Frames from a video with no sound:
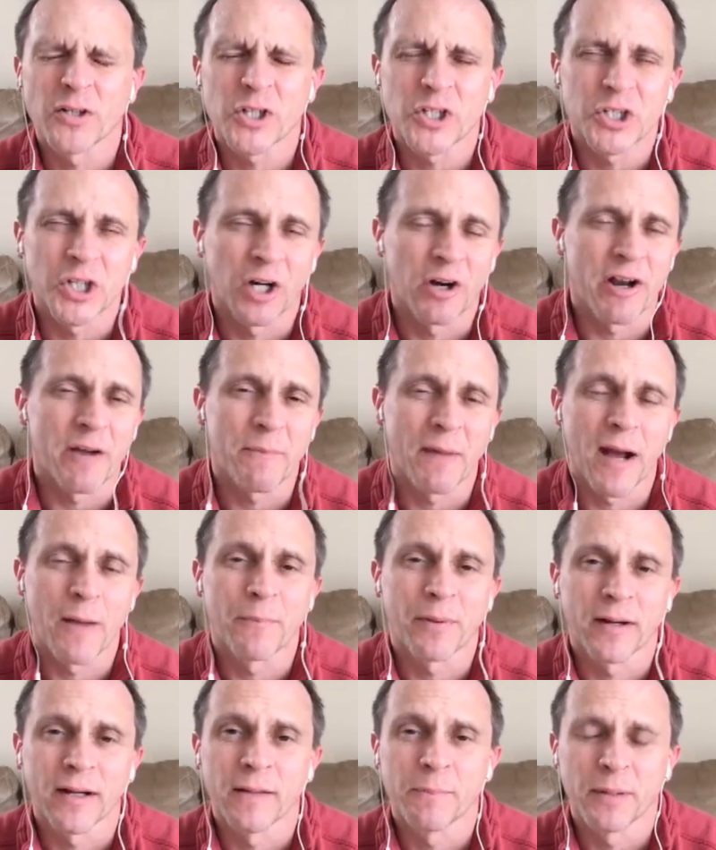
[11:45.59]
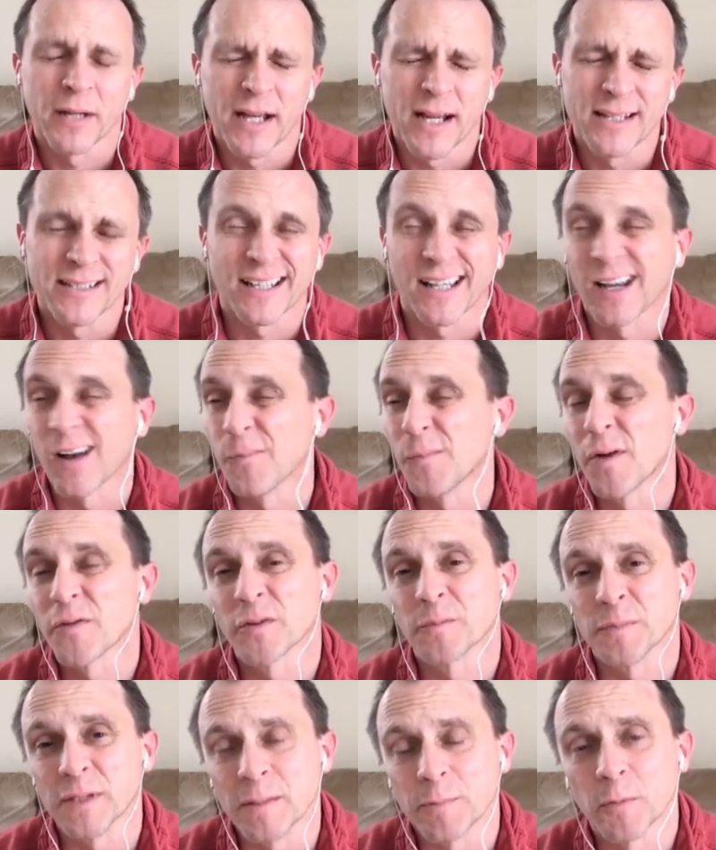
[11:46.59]
sharing my pain to help
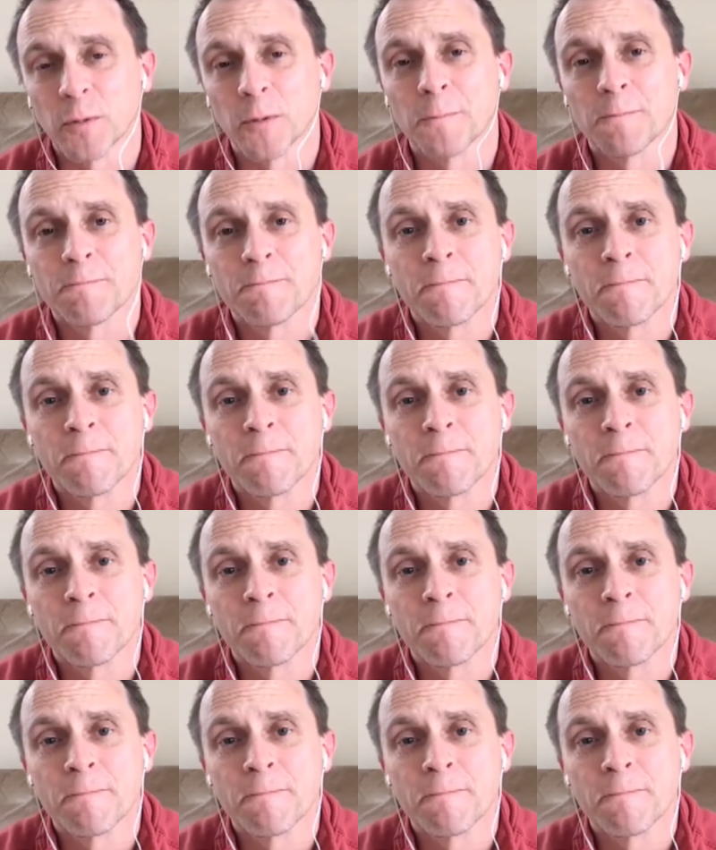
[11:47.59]
other people.